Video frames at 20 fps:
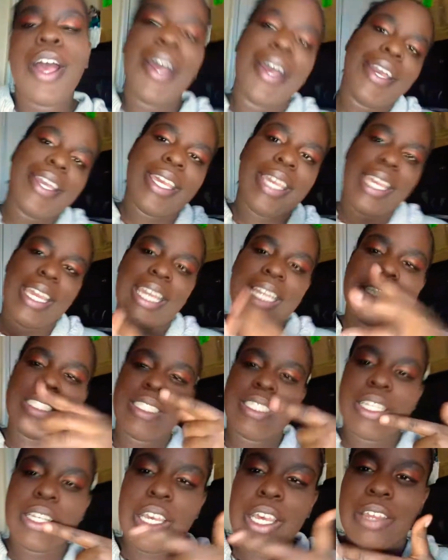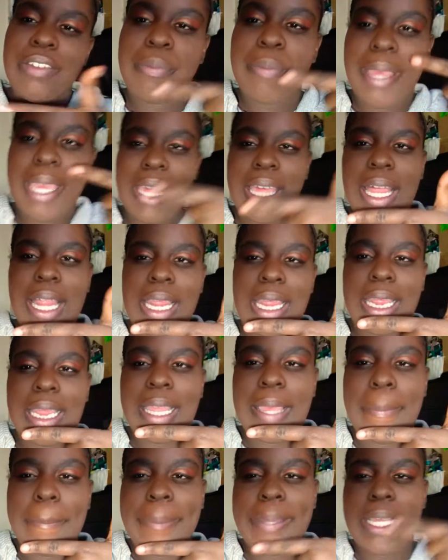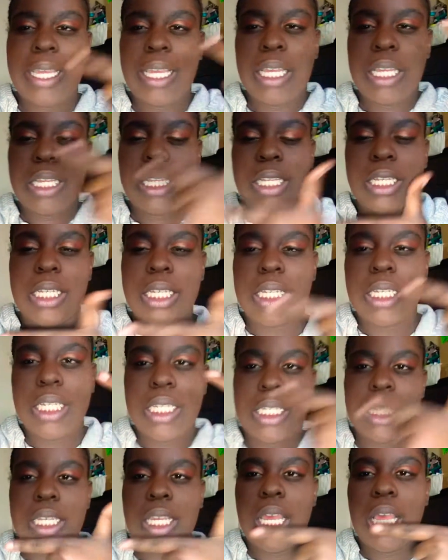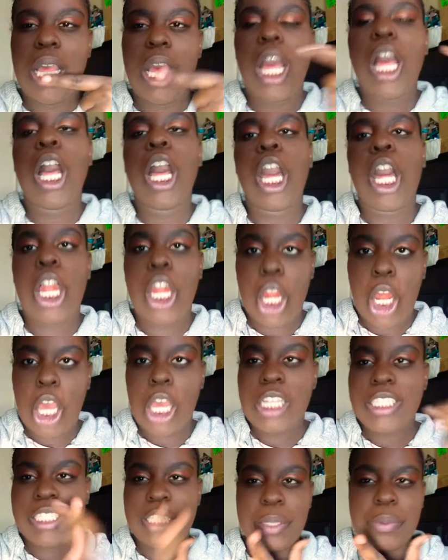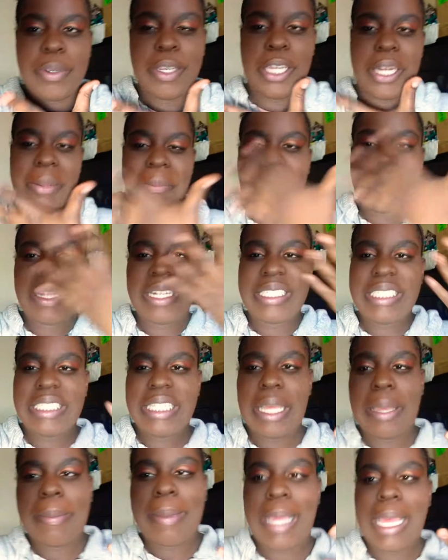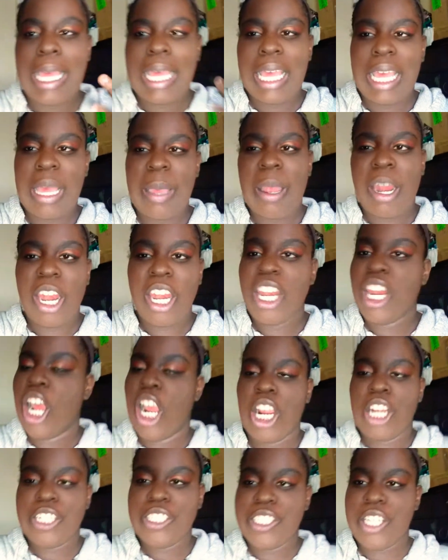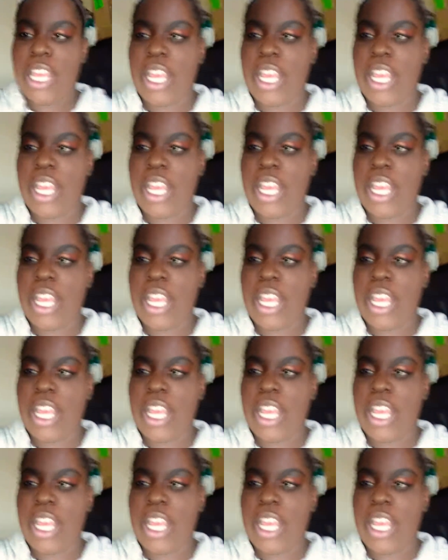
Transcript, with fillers: Okay, I took off my lip gloss and we're going to put some NARS